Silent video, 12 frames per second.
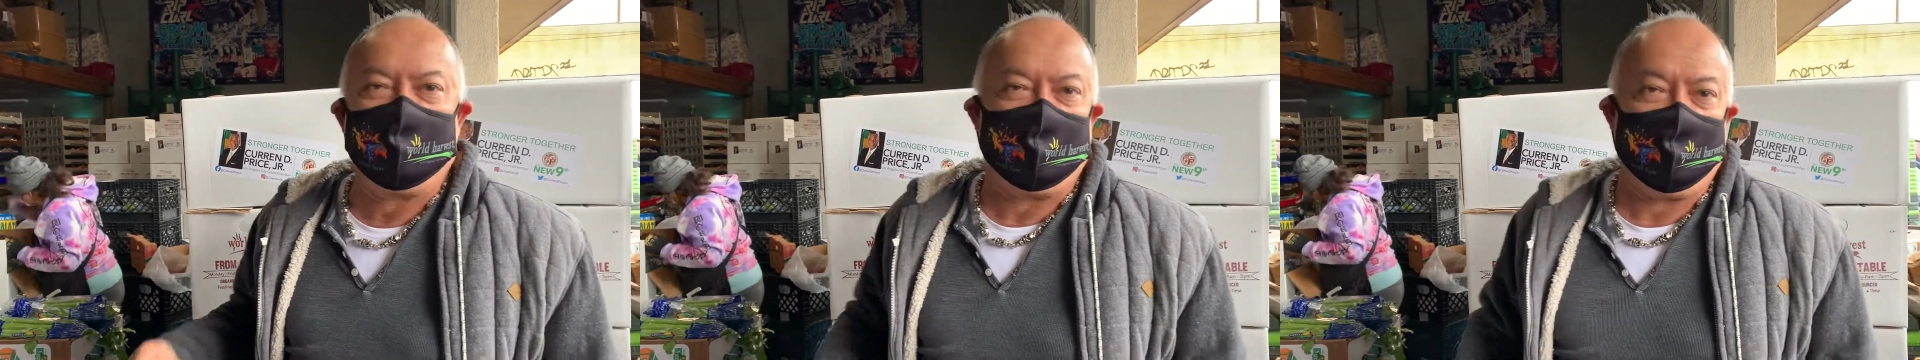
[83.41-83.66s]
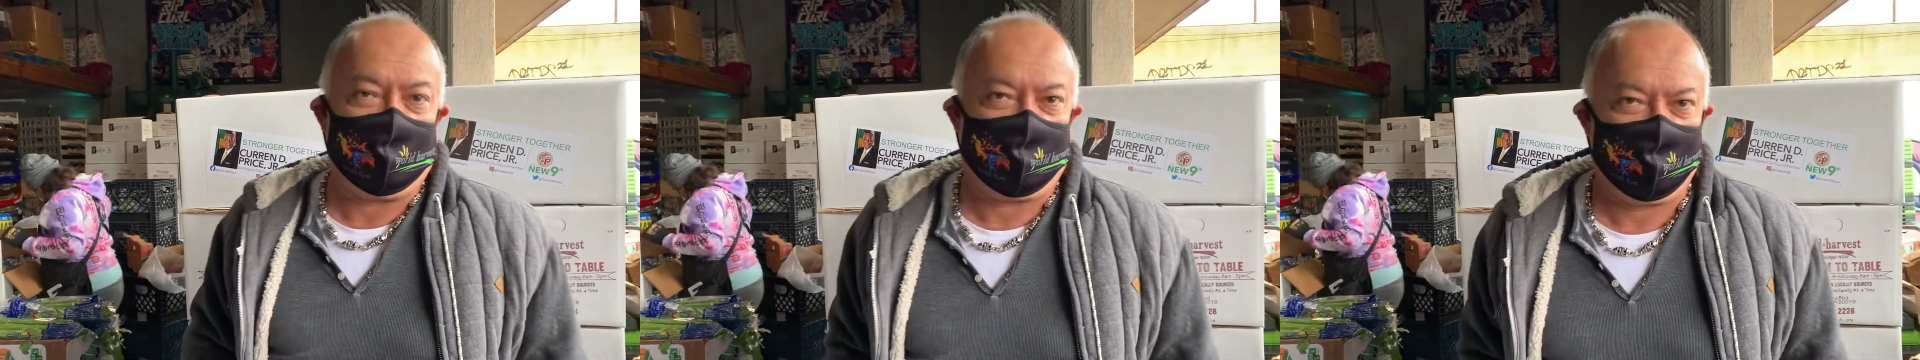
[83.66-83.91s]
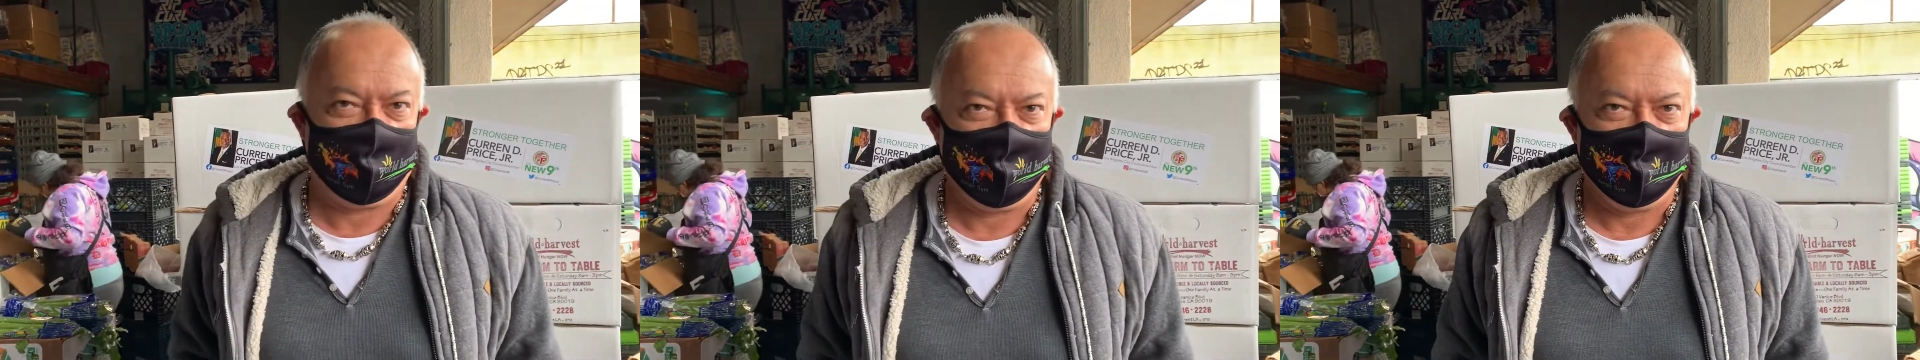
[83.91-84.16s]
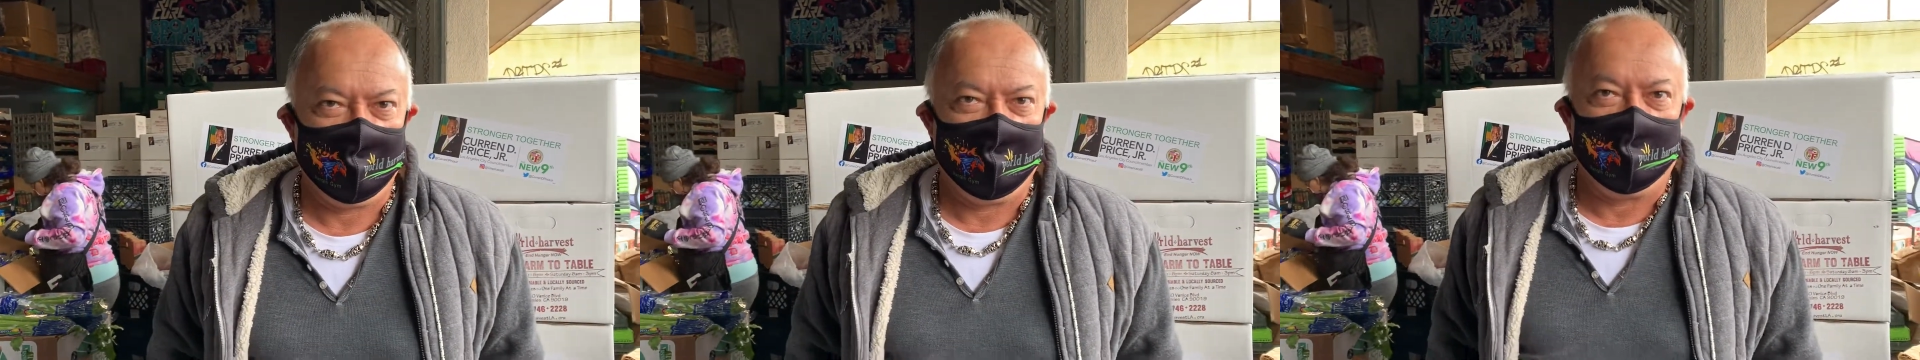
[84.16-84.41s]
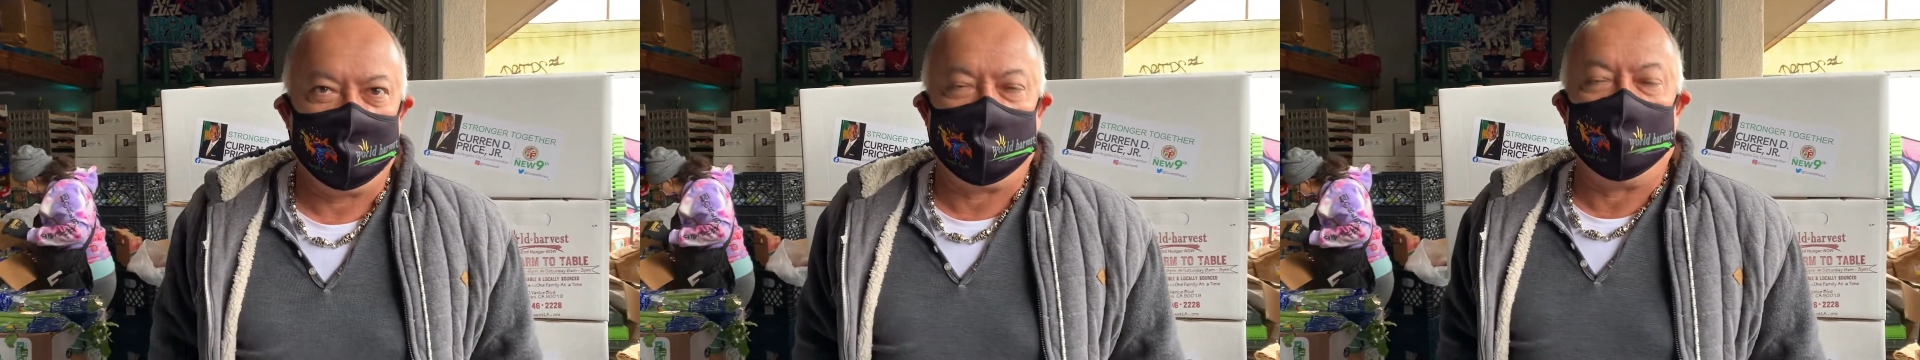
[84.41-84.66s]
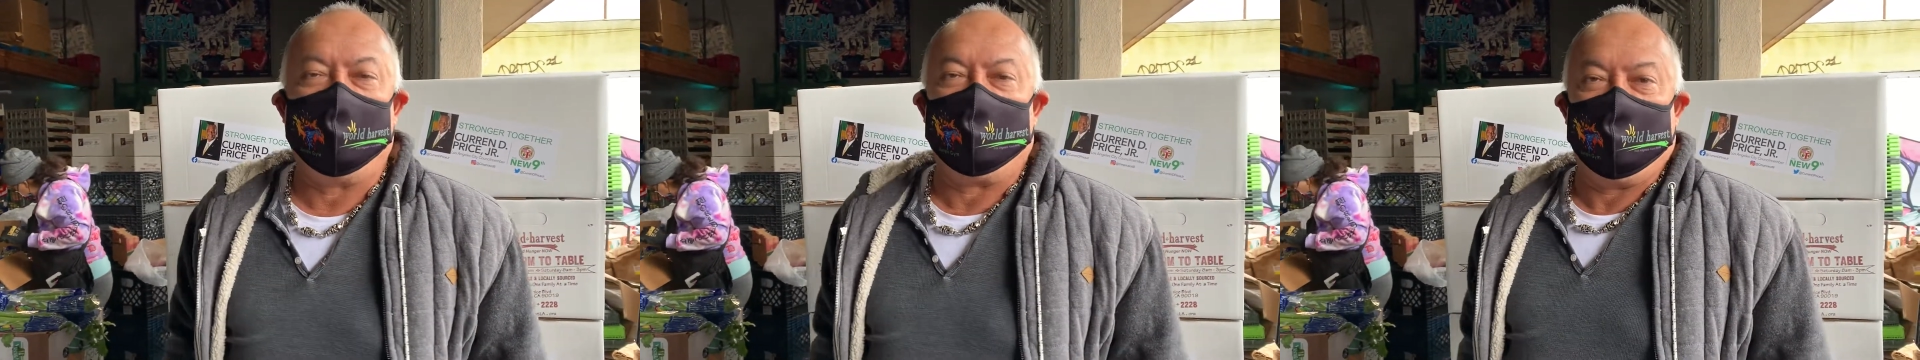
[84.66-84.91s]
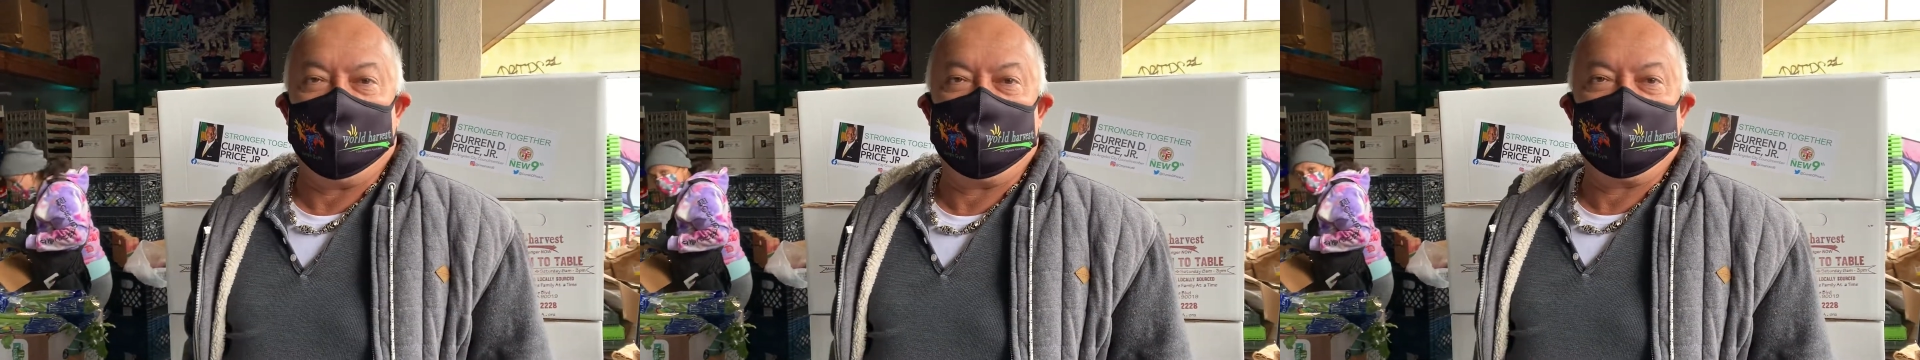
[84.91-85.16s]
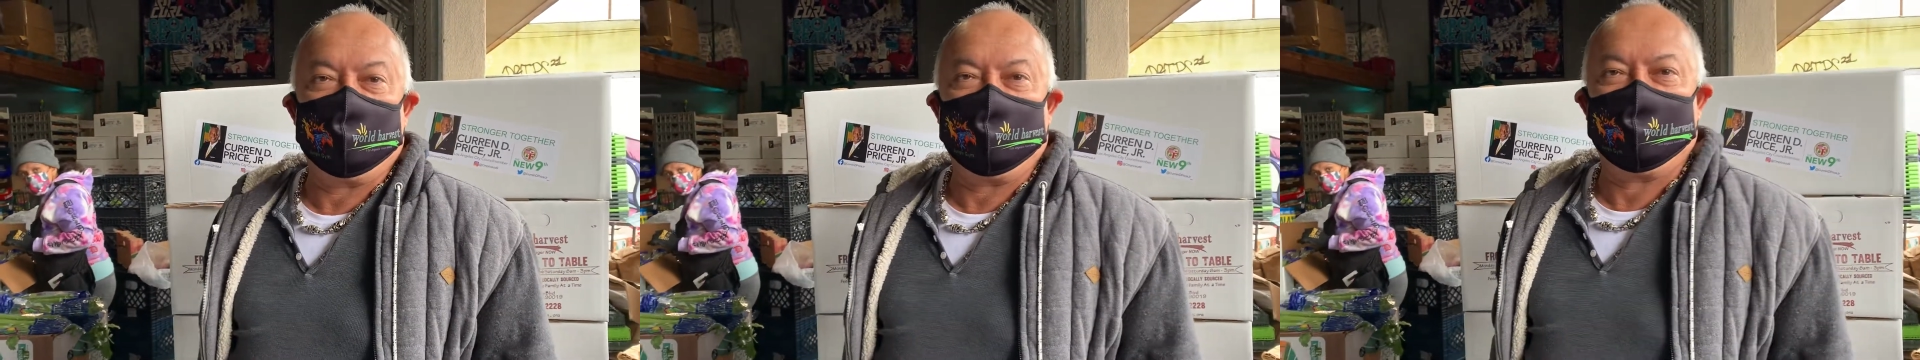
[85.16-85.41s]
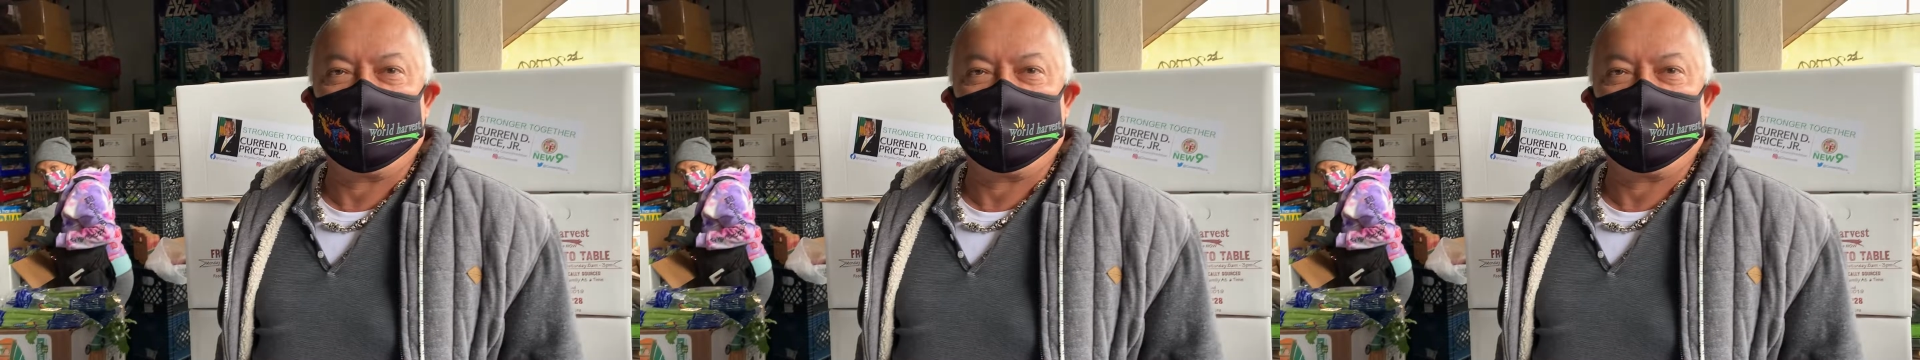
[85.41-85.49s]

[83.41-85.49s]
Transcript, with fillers: thirtieth. Today. Tomorrow. Okay.